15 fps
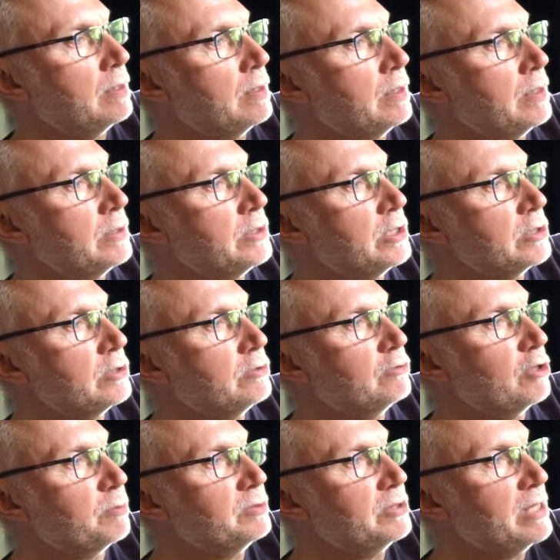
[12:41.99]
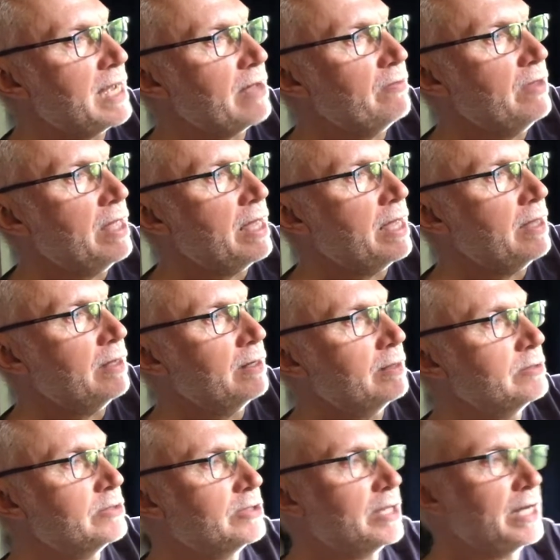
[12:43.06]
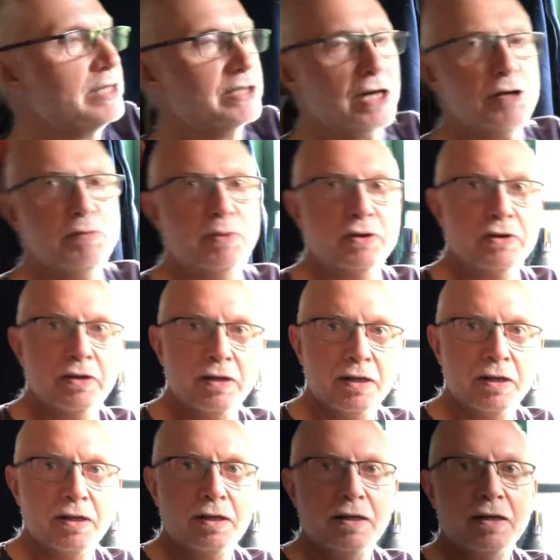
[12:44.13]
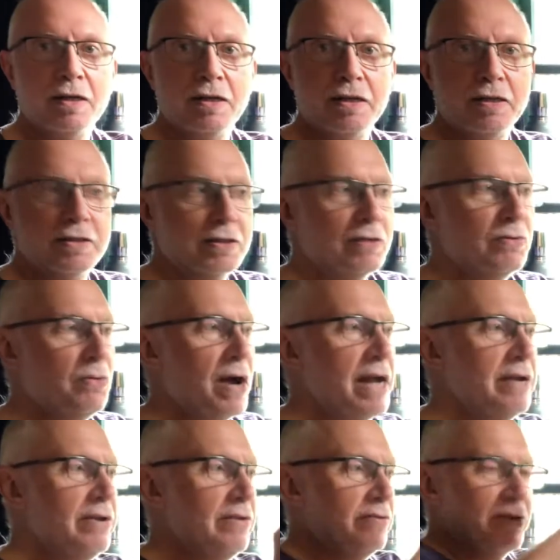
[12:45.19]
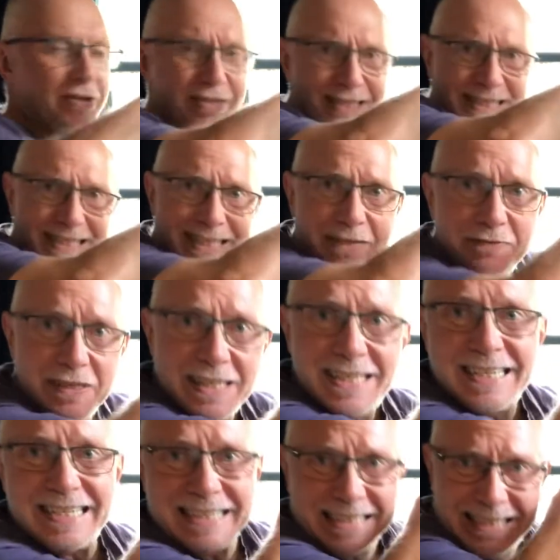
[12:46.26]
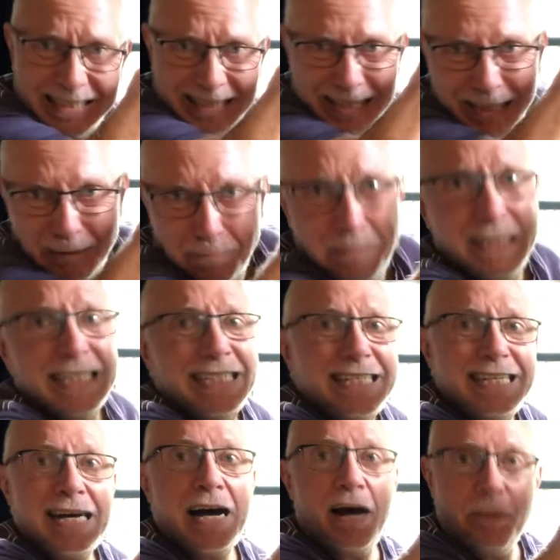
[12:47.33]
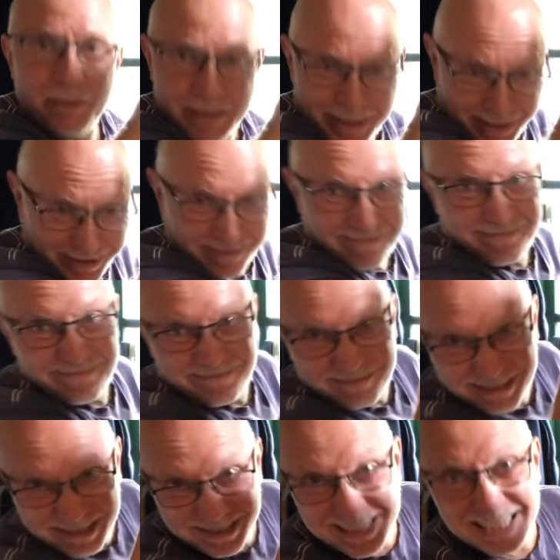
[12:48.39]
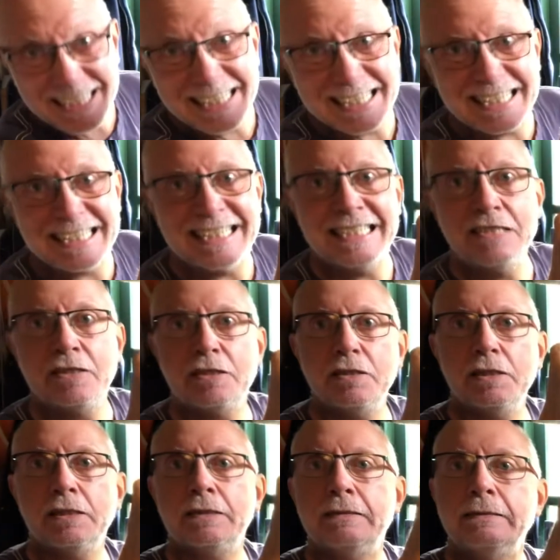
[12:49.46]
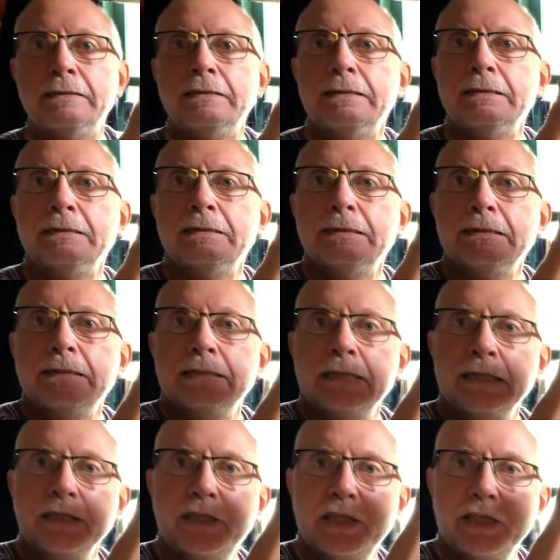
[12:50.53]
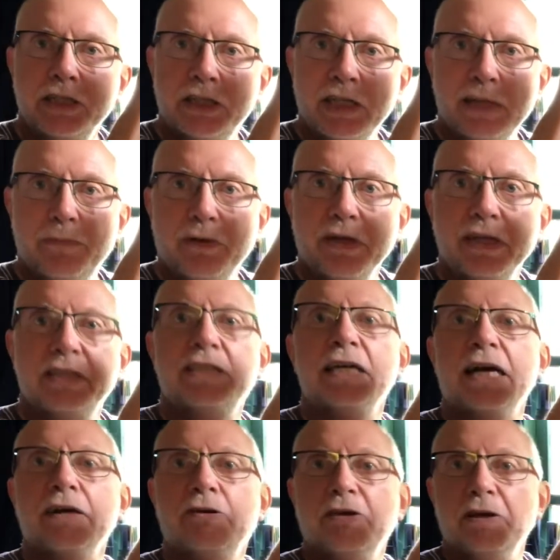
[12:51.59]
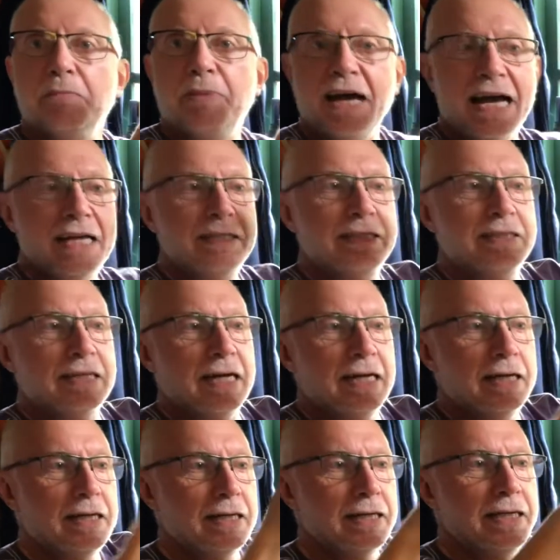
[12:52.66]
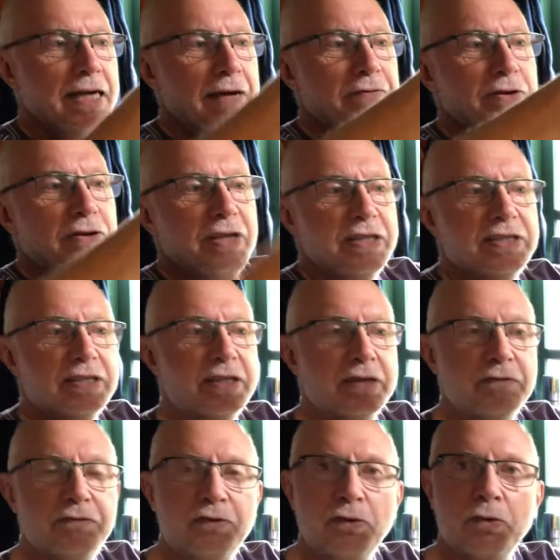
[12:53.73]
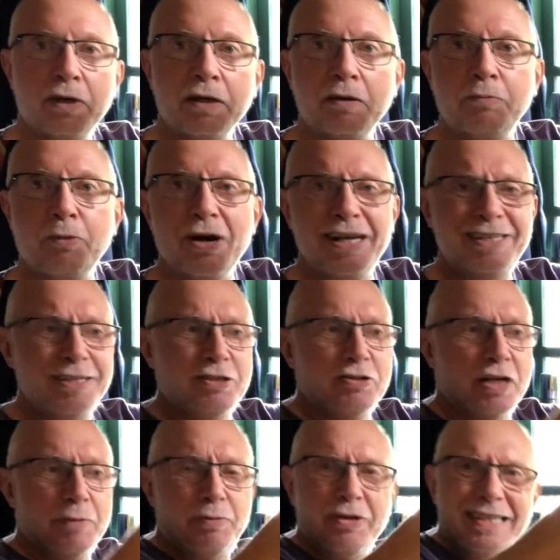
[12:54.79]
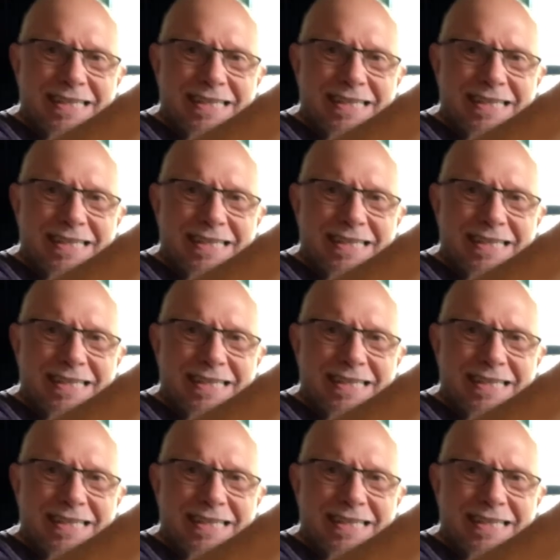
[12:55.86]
it just drops down there and stays open. So when you've got this heavy thing and you're picking it up and you're trying to get it into your Jeep or your tank or your Panzer, you haven't got this thing falling up and you're trying to put your